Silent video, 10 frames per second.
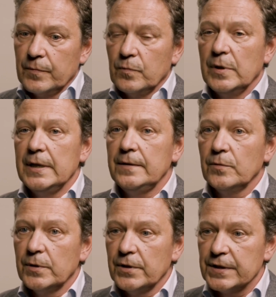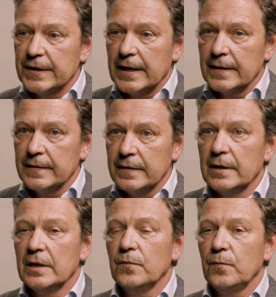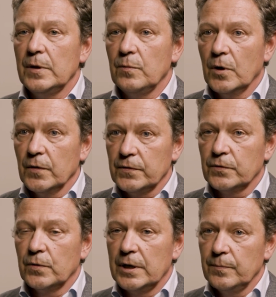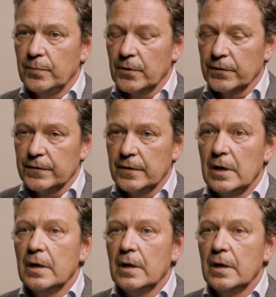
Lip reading: We need to understand if we want to import